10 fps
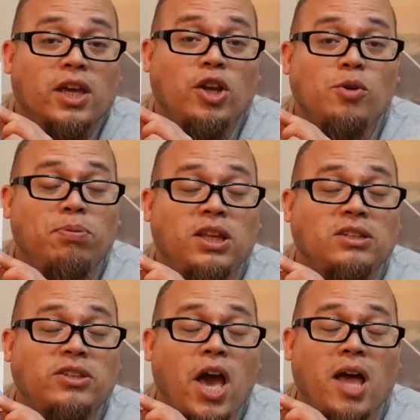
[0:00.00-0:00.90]
can you
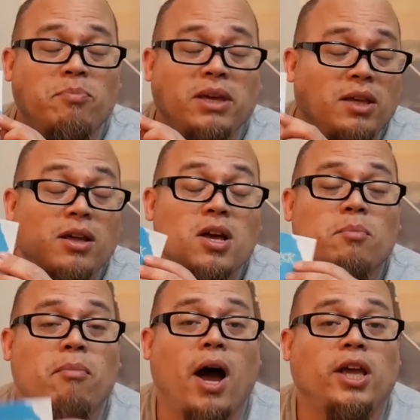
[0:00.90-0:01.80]
please hand me
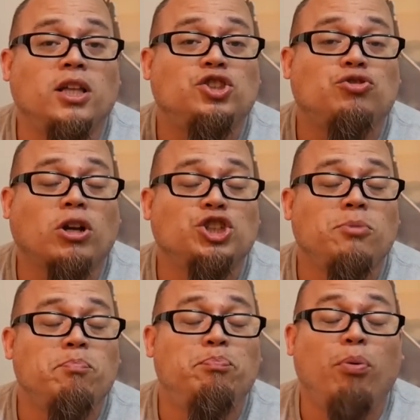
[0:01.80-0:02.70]
my
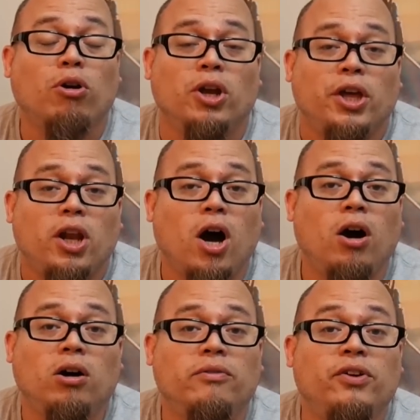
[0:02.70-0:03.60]
instruction booklet
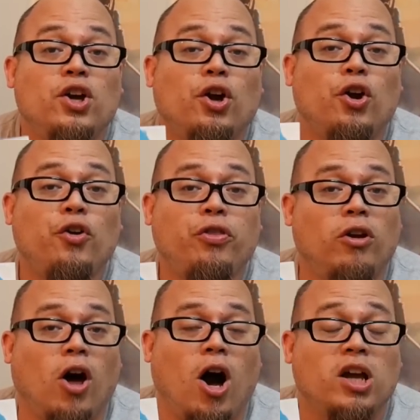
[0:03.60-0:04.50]
of
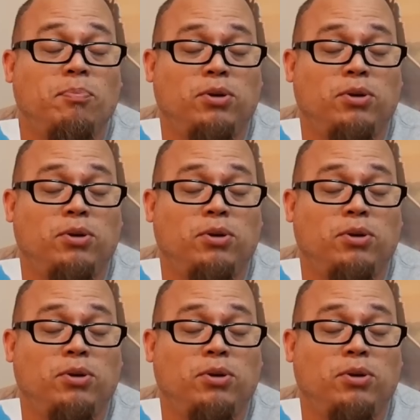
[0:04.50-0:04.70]
Earthlock,